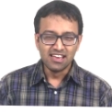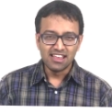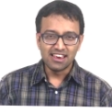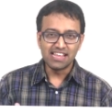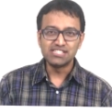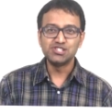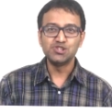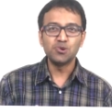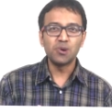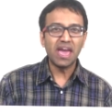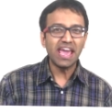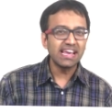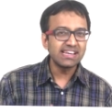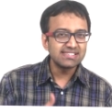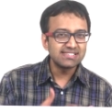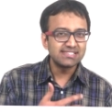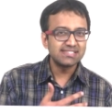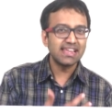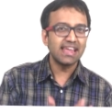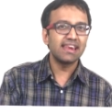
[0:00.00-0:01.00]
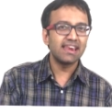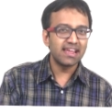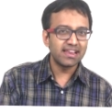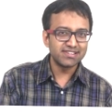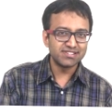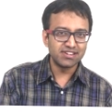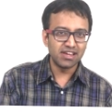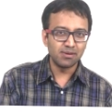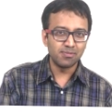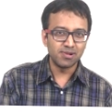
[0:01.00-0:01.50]
lets you extend
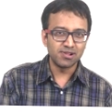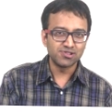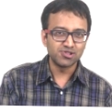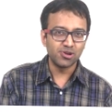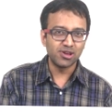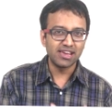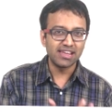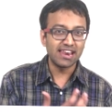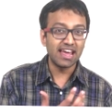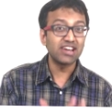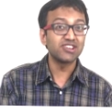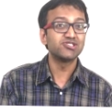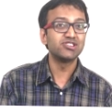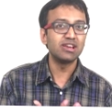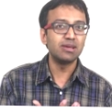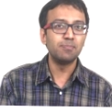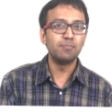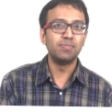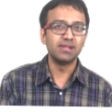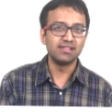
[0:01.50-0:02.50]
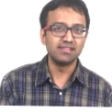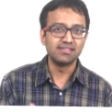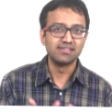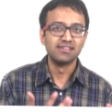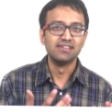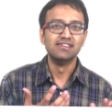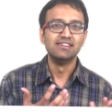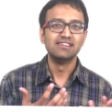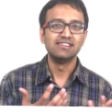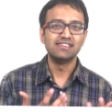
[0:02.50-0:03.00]
HTML so you can actually build
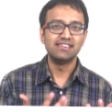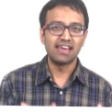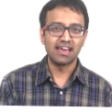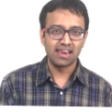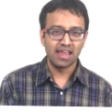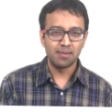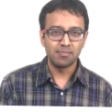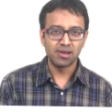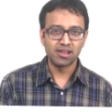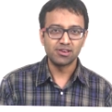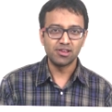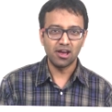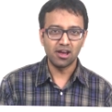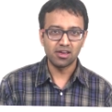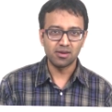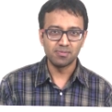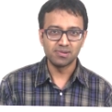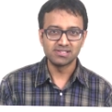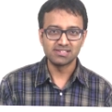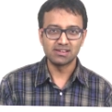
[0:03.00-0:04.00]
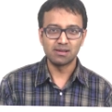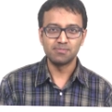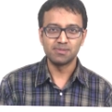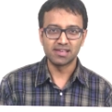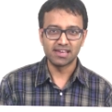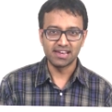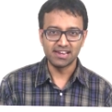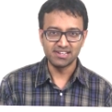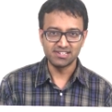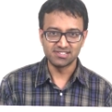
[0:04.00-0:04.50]
dynamic documents and
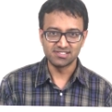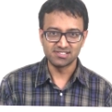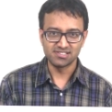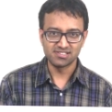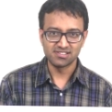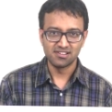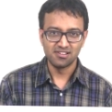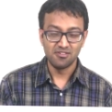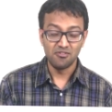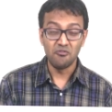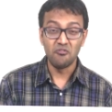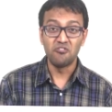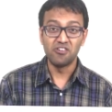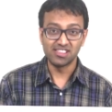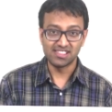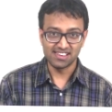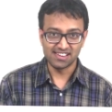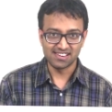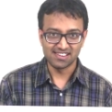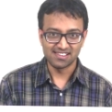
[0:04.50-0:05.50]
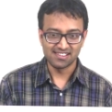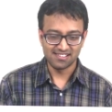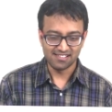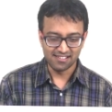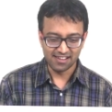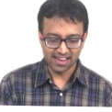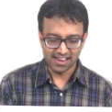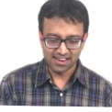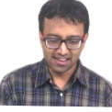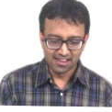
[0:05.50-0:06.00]
applications with it
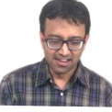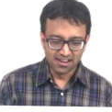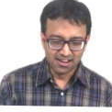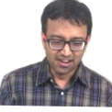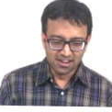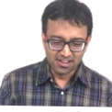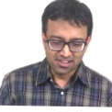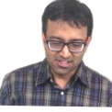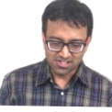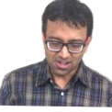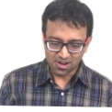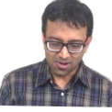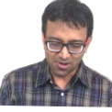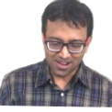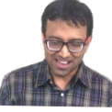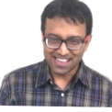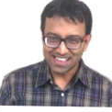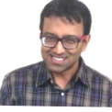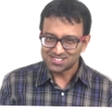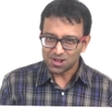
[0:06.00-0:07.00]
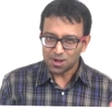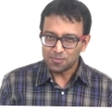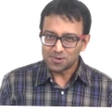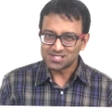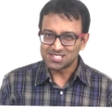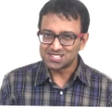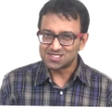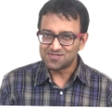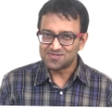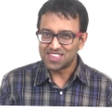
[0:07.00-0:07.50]
right? So eh, it's
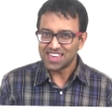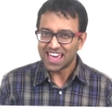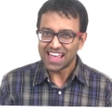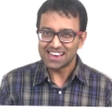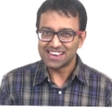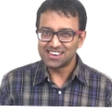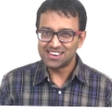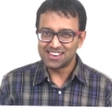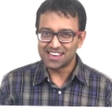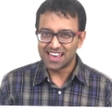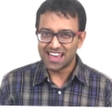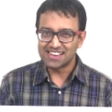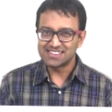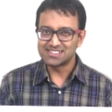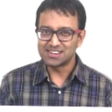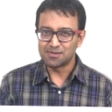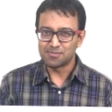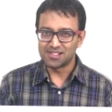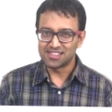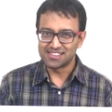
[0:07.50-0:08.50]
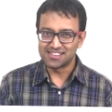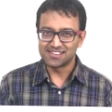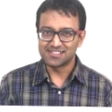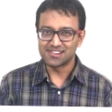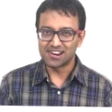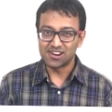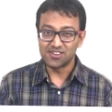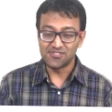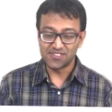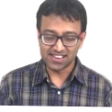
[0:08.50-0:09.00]
almost as if they hate HTML and they're
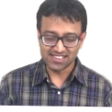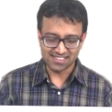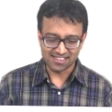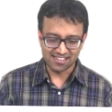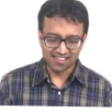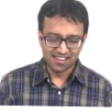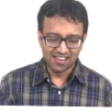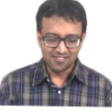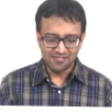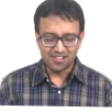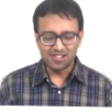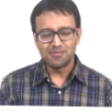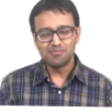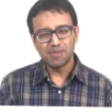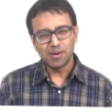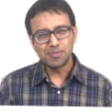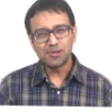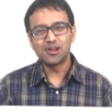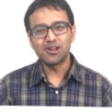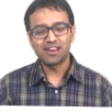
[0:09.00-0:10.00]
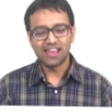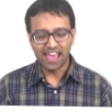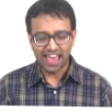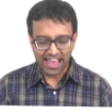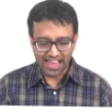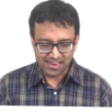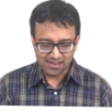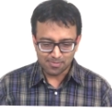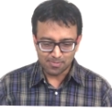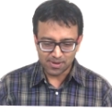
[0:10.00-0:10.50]
trying to fix it. Well, maybe not
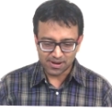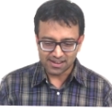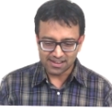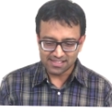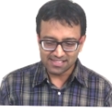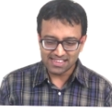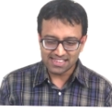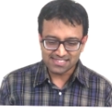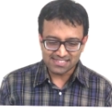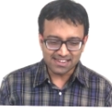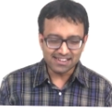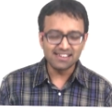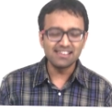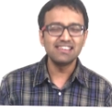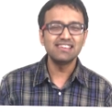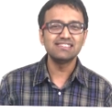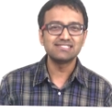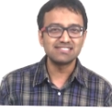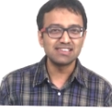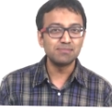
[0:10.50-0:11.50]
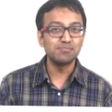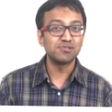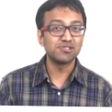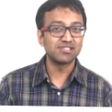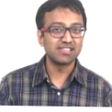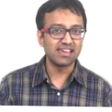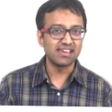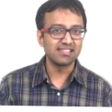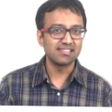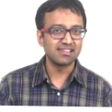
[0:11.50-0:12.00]
hate, but they certainly seem to
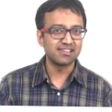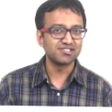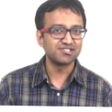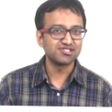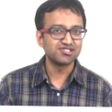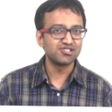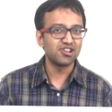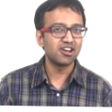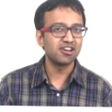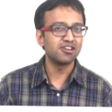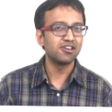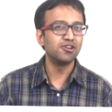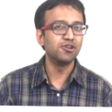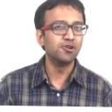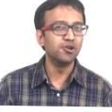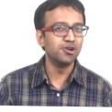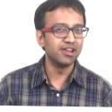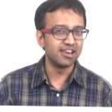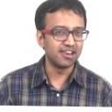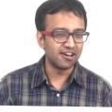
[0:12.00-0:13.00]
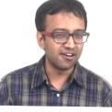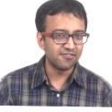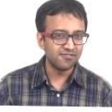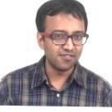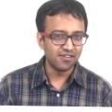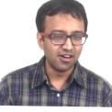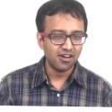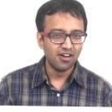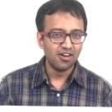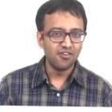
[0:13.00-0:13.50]
think that it's not good enough
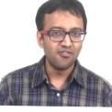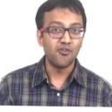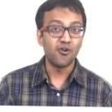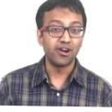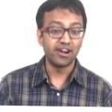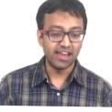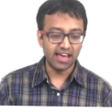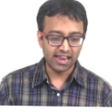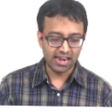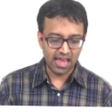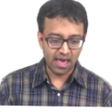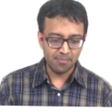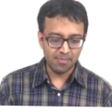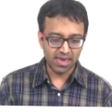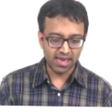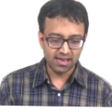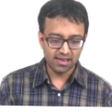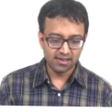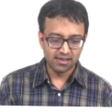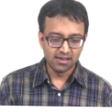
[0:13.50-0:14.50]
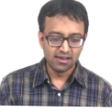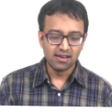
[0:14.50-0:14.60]
for dynamic